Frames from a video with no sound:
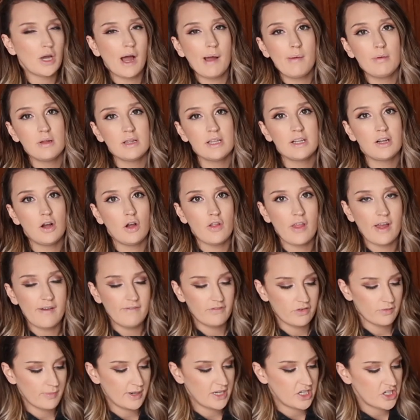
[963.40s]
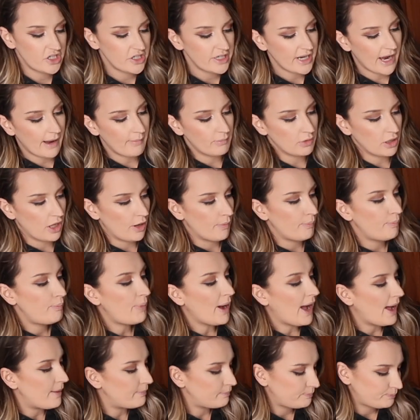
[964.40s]
So I will link all that information down below,
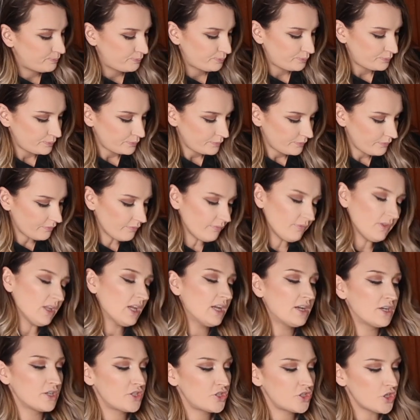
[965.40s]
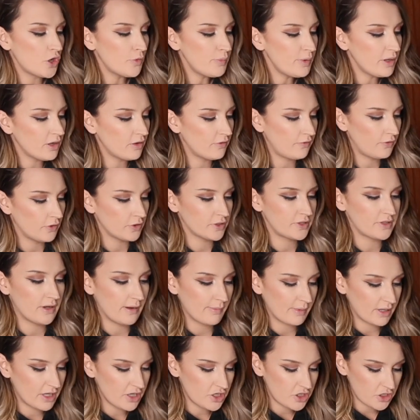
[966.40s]
but it is so beautiful. So
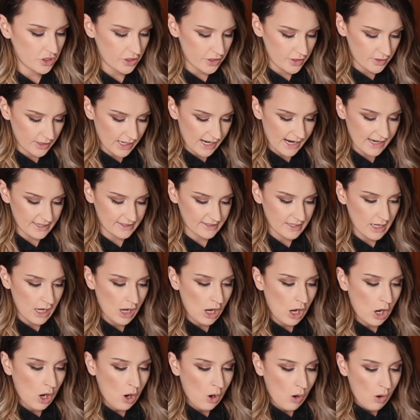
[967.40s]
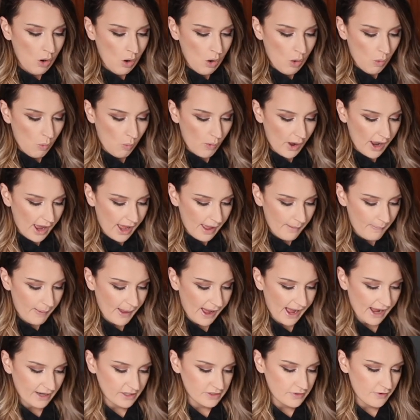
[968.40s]
I'm gonna show you guys what I
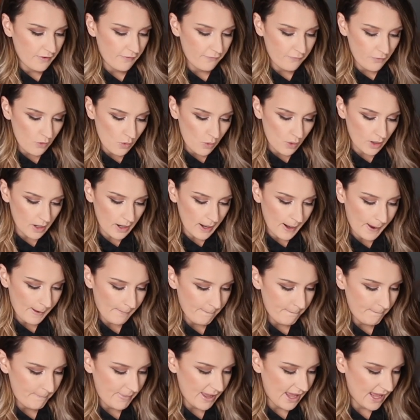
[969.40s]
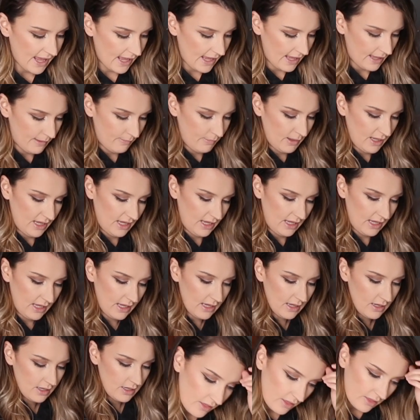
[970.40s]
packed for
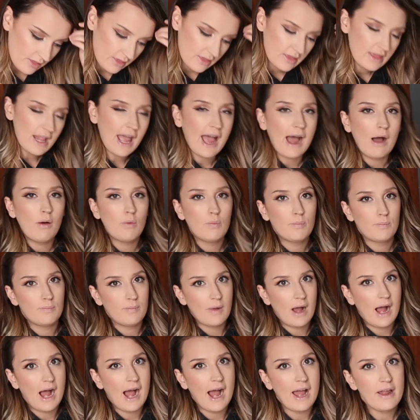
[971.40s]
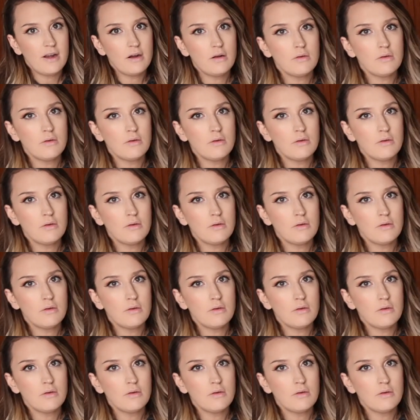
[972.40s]
baby. Now, I